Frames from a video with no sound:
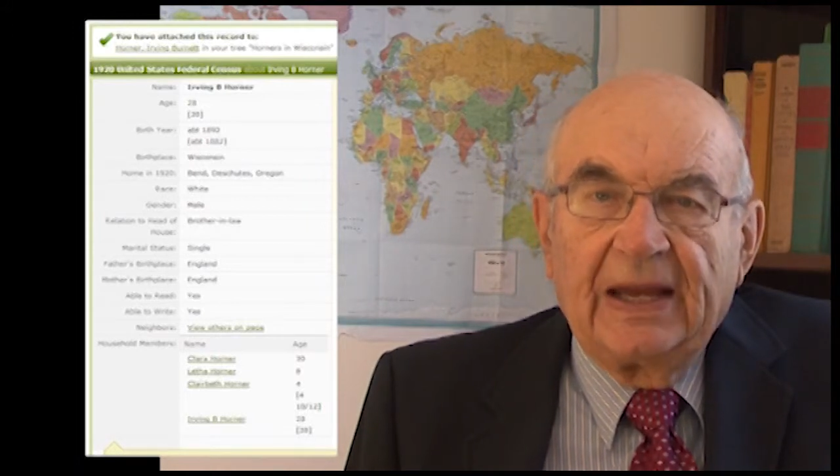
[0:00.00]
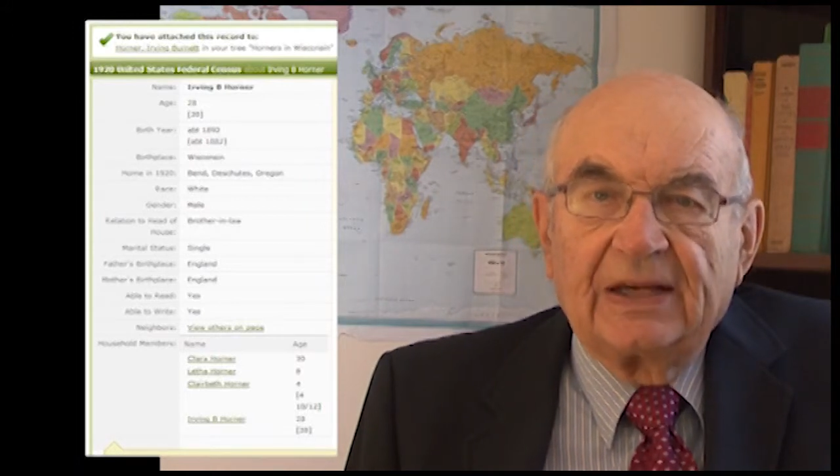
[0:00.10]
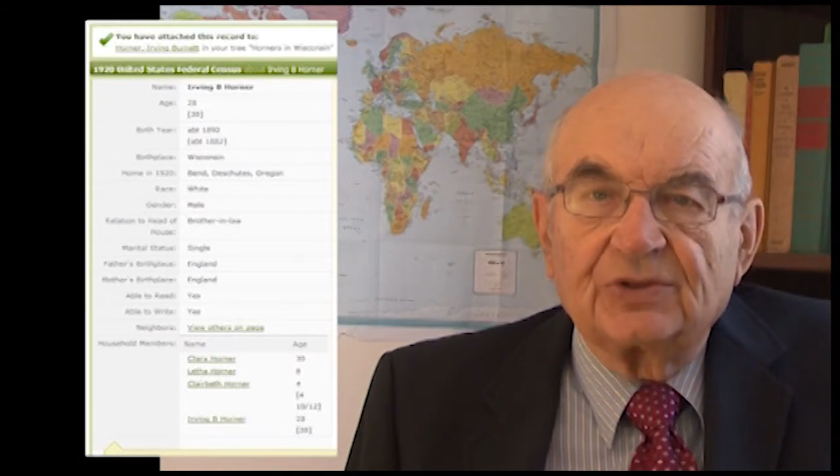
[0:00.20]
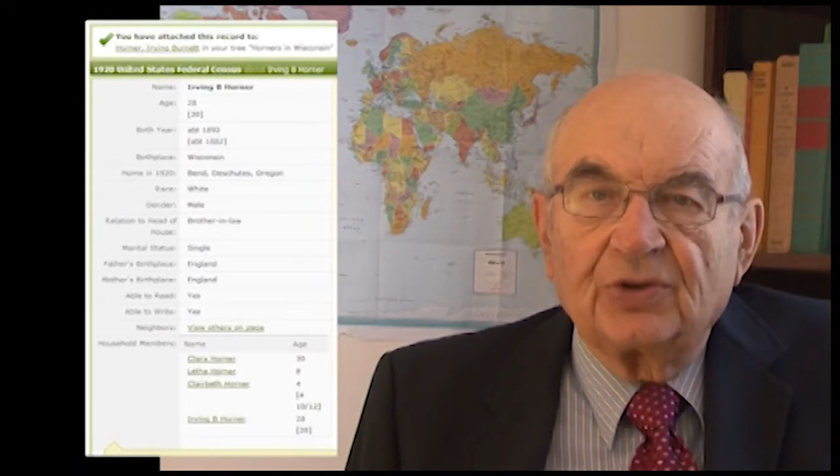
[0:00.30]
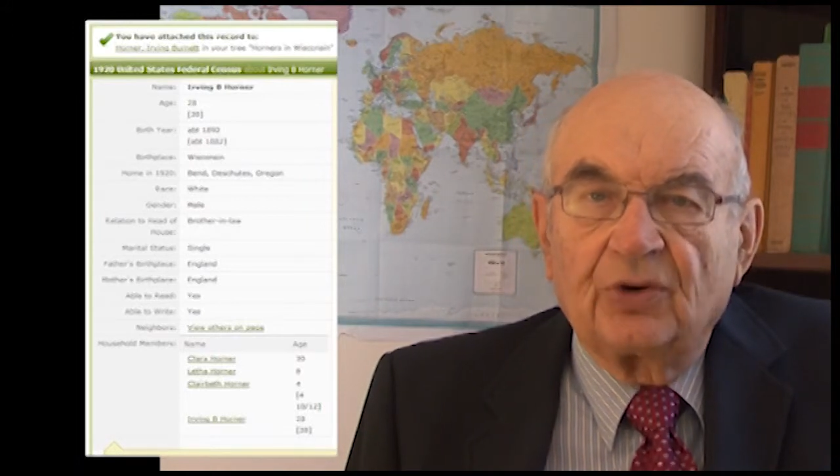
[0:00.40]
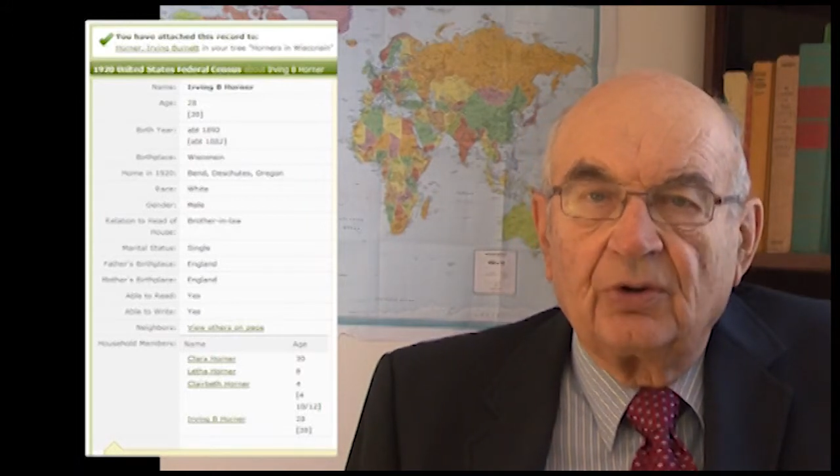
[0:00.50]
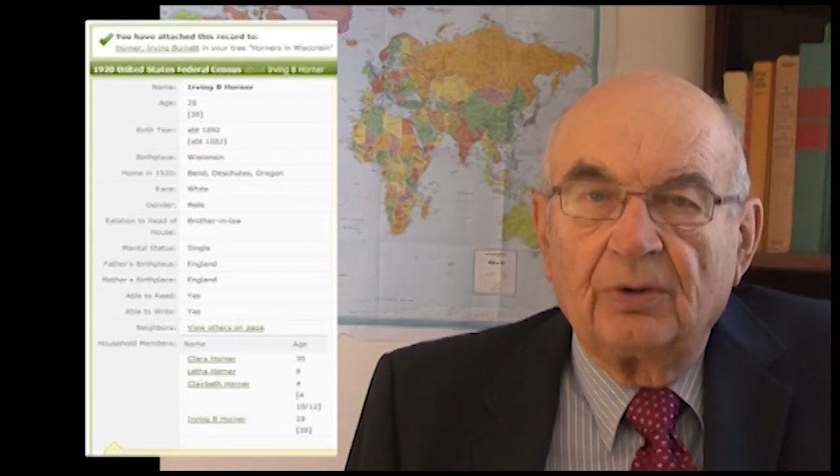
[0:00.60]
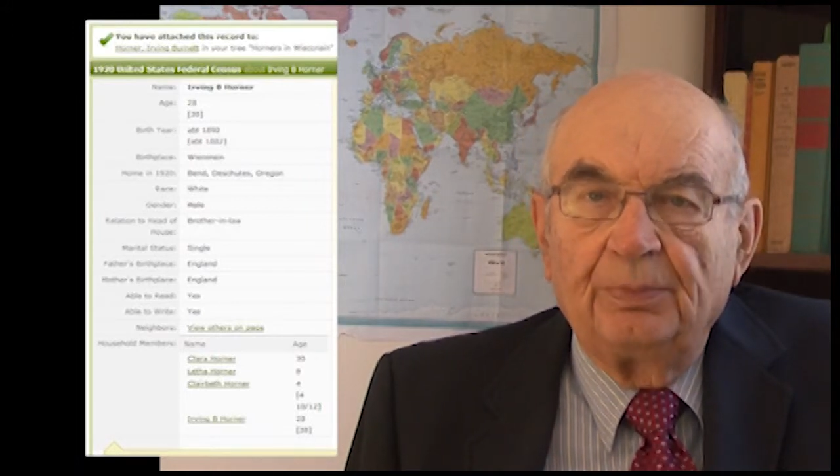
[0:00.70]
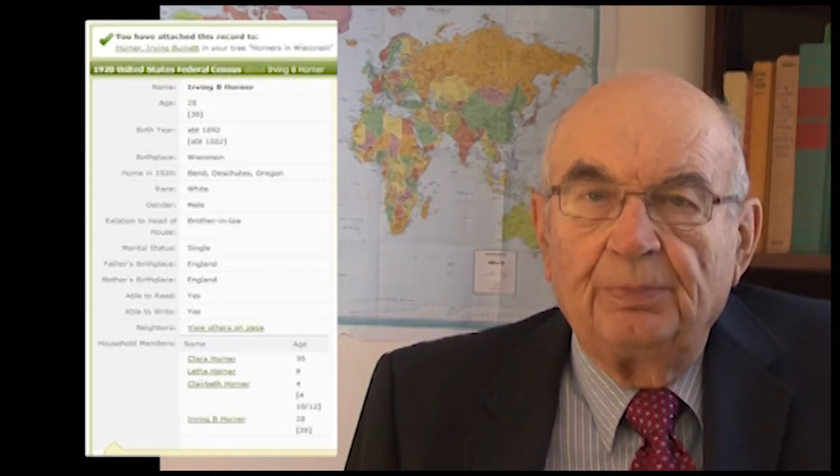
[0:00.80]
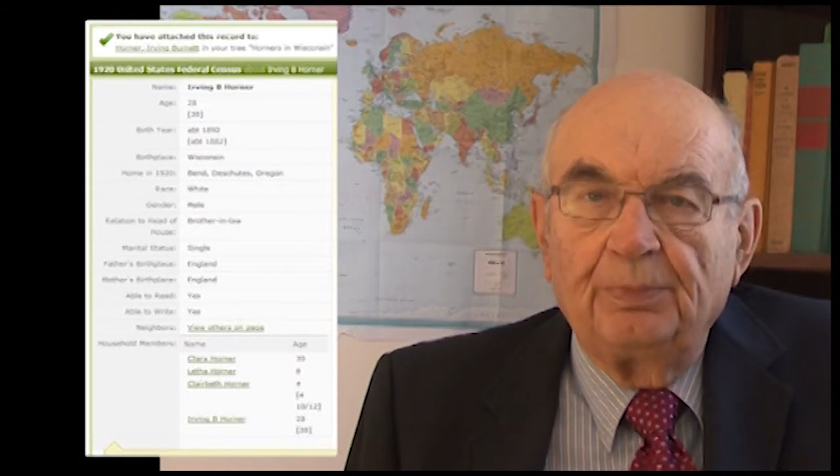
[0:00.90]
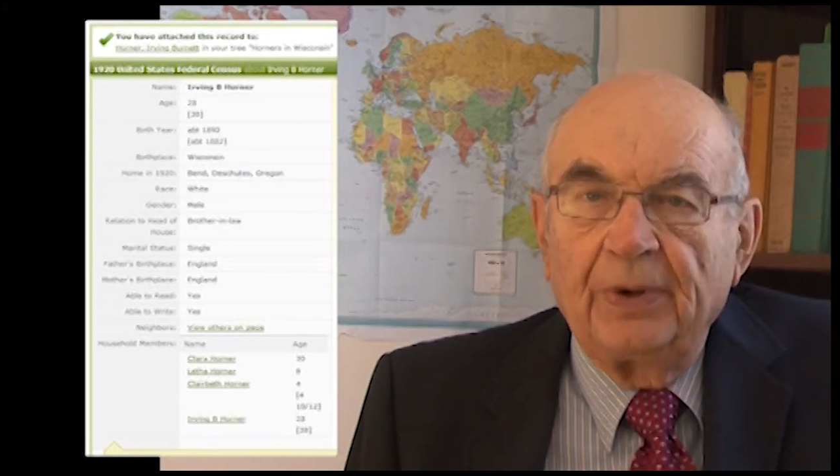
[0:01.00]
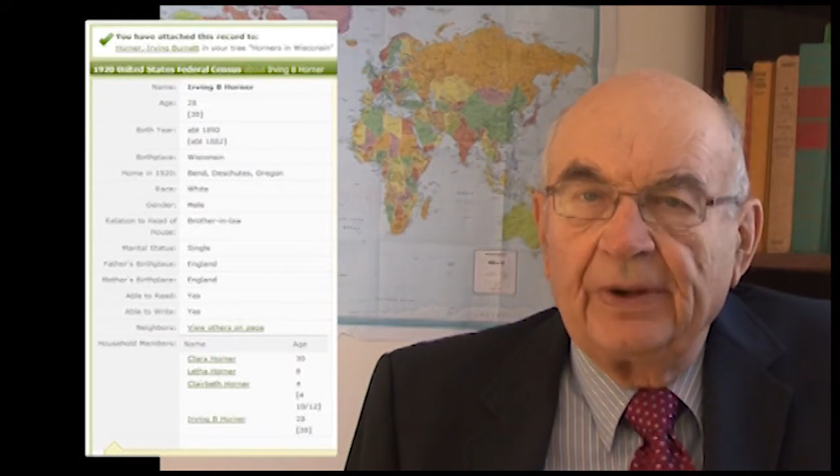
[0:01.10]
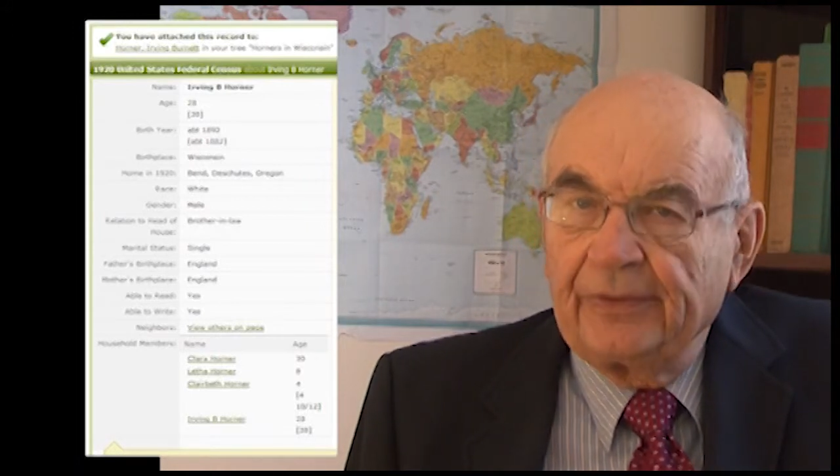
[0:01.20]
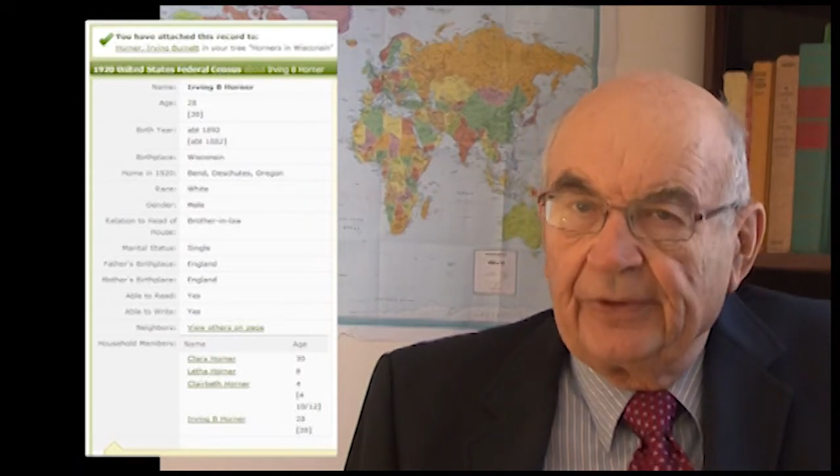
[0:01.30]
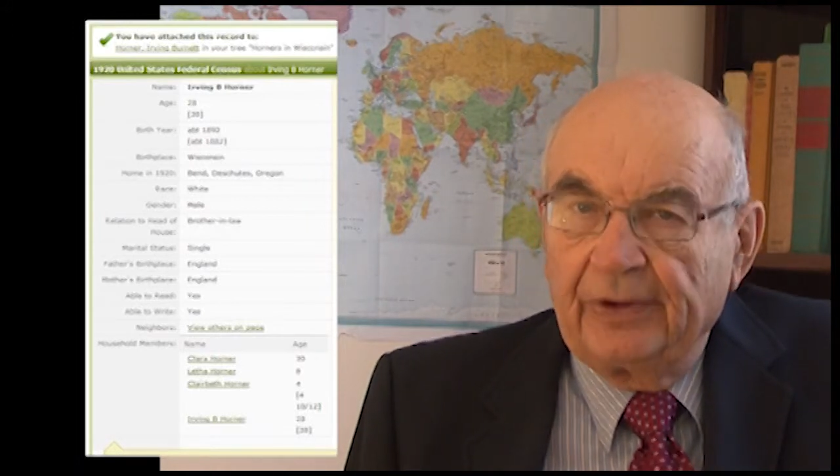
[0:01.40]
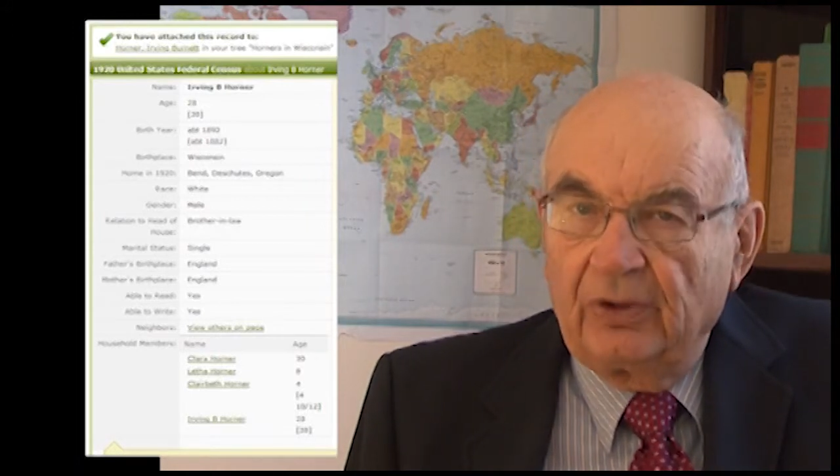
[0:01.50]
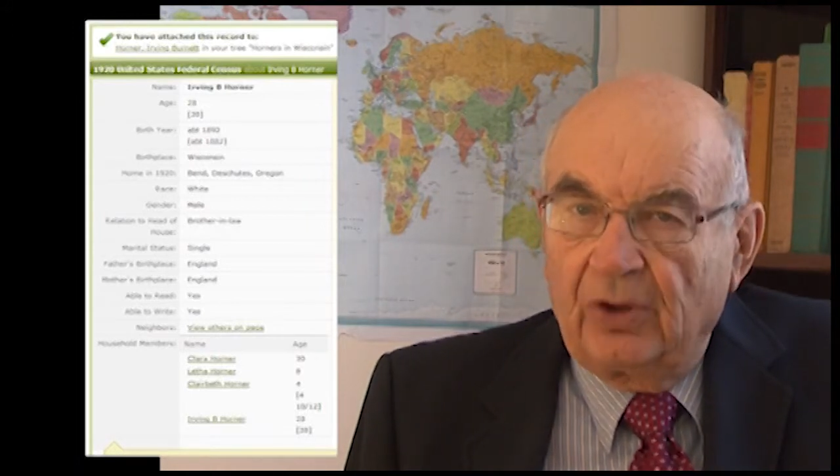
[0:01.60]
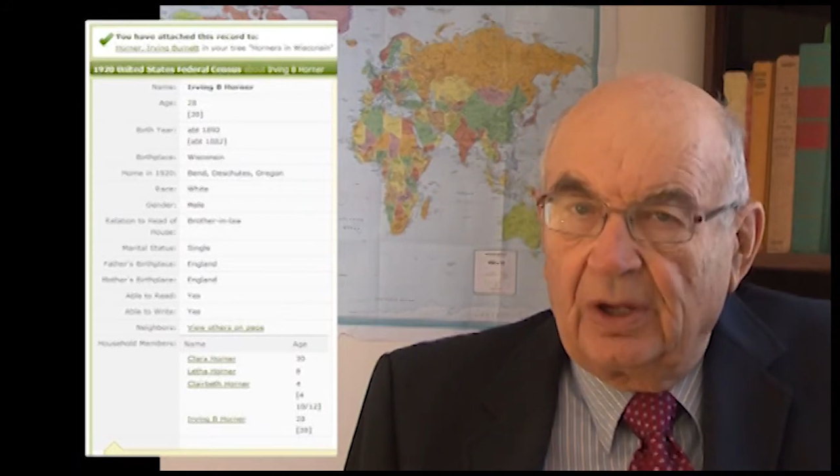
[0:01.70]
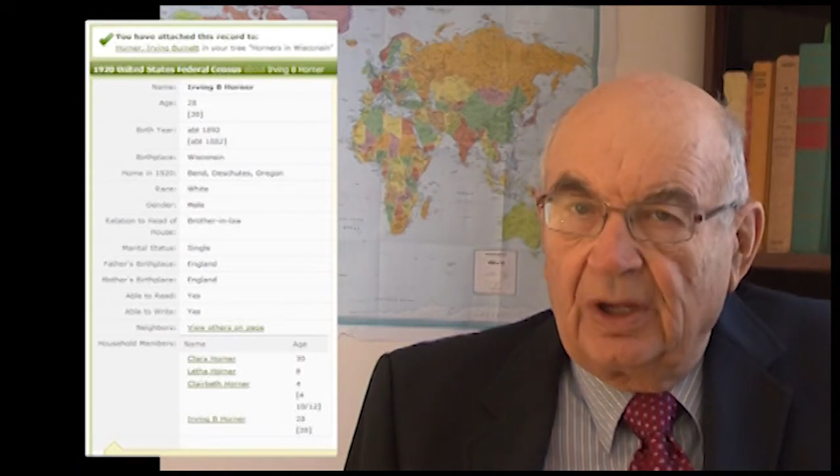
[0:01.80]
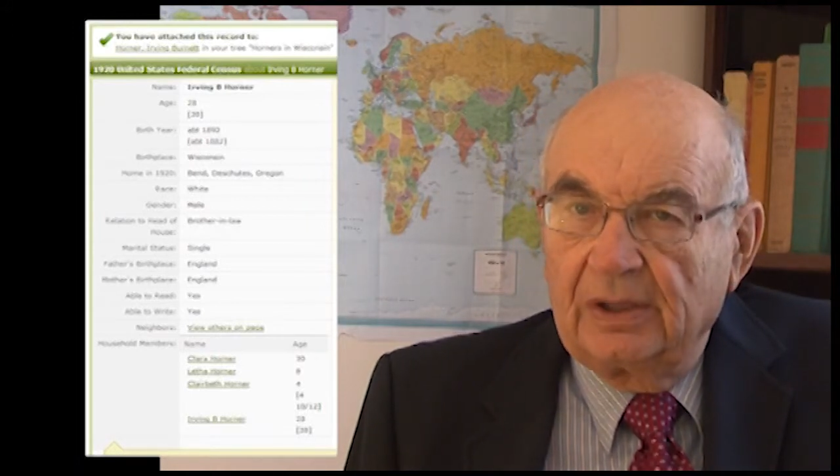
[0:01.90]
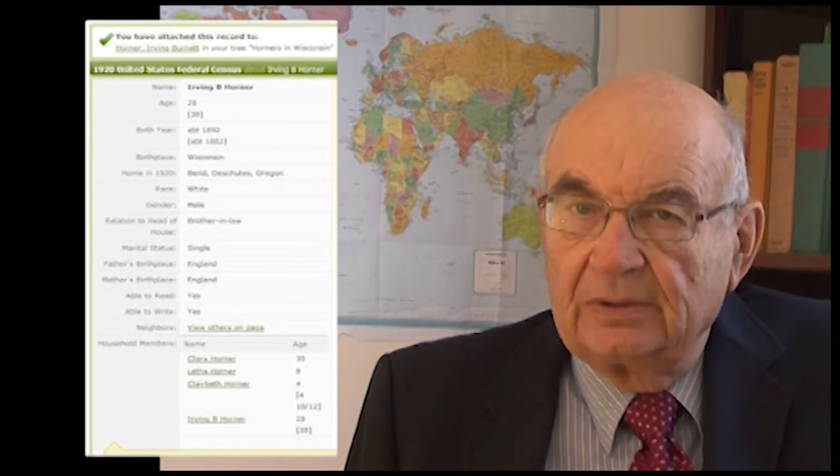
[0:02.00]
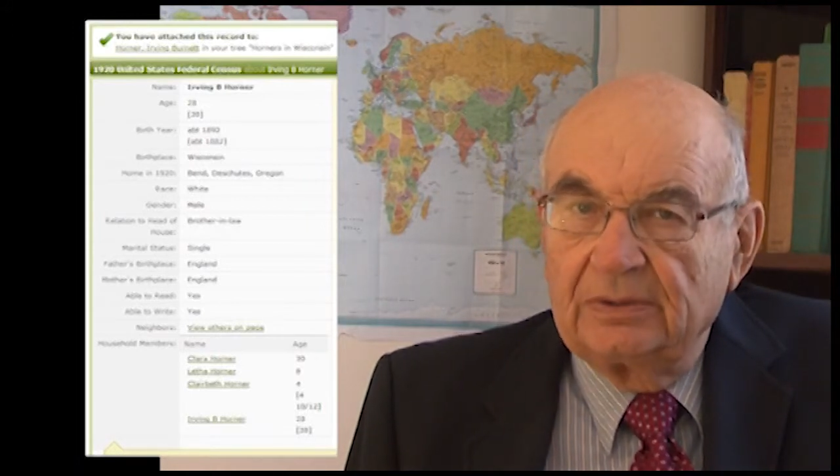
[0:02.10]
as her brother-in-law.